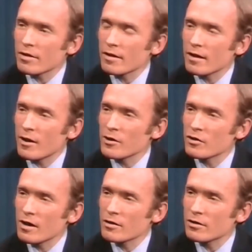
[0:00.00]
with uh,
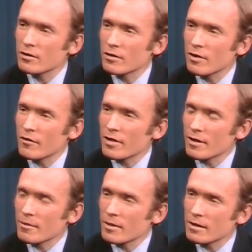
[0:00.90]
Howard Johnson's and
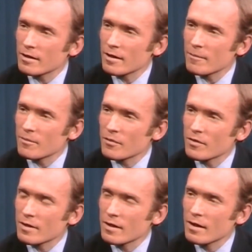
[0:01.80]
everything, but... Um,
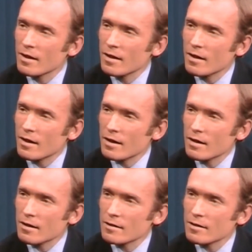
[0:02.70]

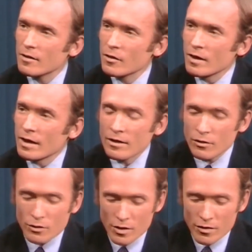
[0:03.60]
uh,
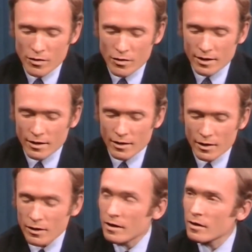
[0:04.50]
It's a terrific, uh,
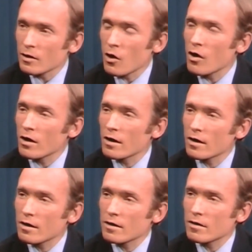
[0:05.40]
long
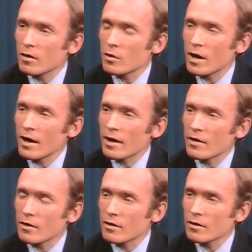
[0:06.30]
uh,
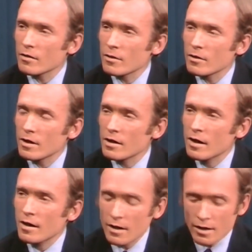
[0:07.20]
harangue that you did.
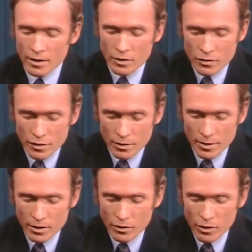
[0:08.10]
Uh, do you feel
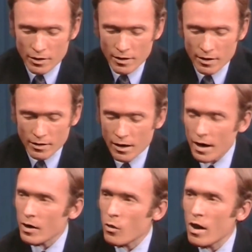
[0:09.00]
bitter toward the
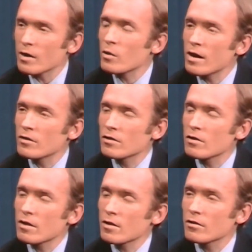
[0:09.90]
entire white race?
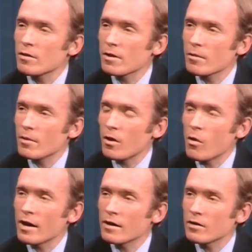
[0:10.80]
Do you think there's something about
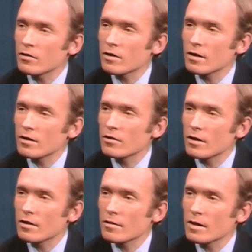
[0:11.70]
whiteness that is
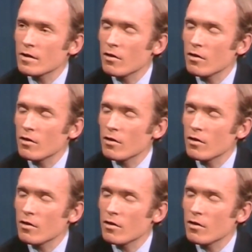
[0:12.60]
uh,